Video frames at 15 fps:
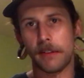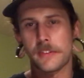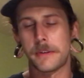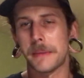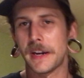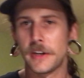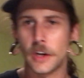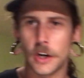after
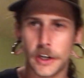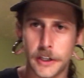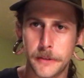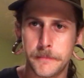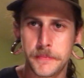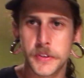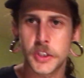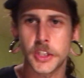my dog.
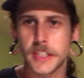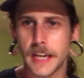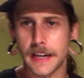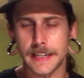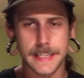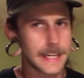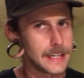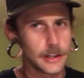She's got
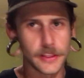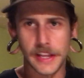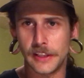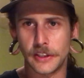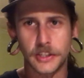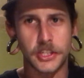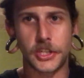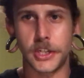a tail that
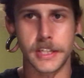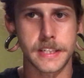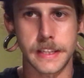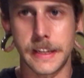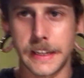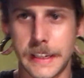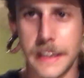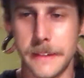looks just
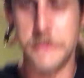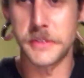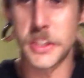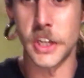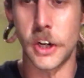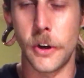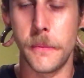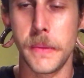like it.
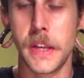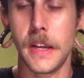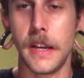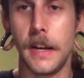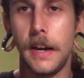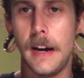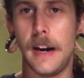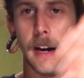So
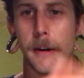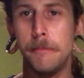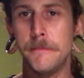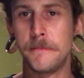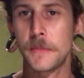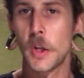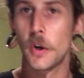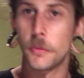
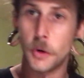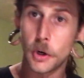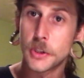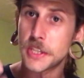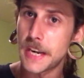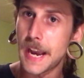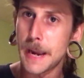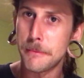
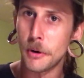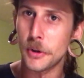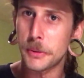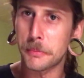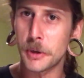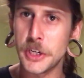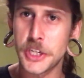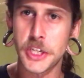Rose and I both
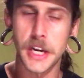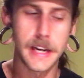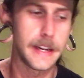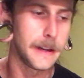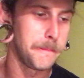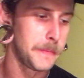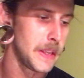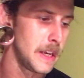appreciate
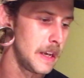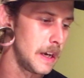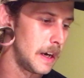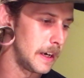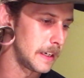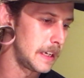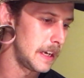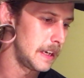it.
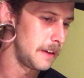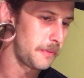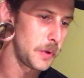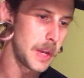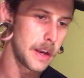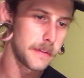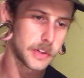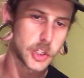Again, if you
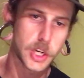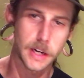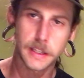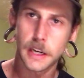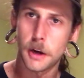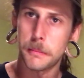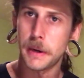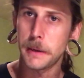haven't checked
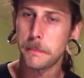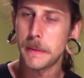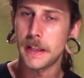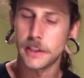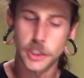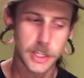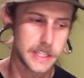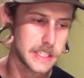out Mike
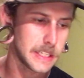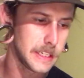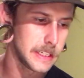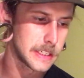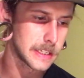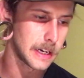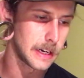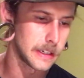
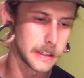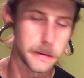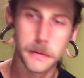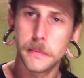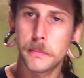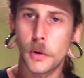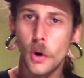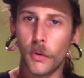Malashewski's
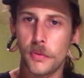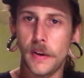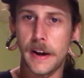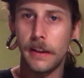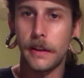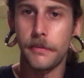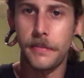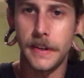
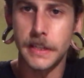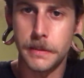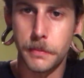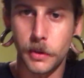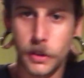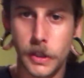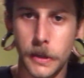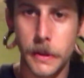profile on
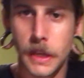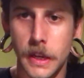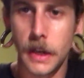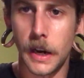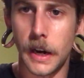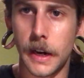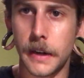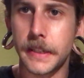Facebook,
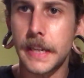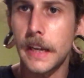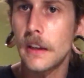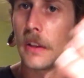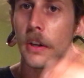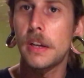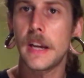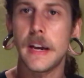take a
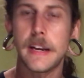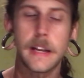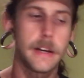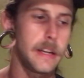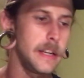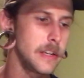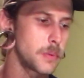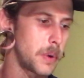look at it.
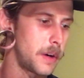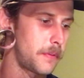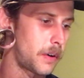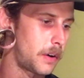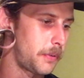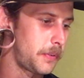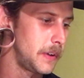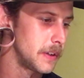He's one of
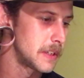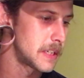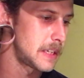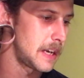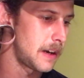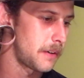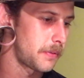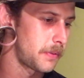our field
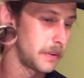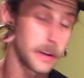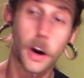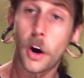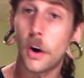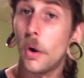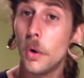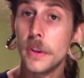staff,
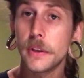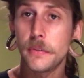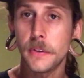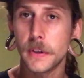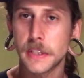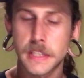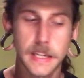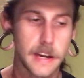our only
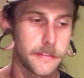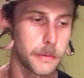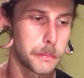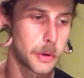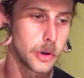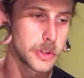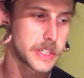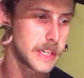field staff and
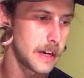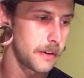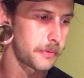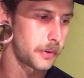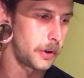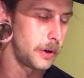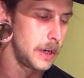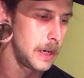pro
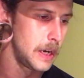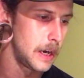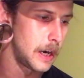staffer.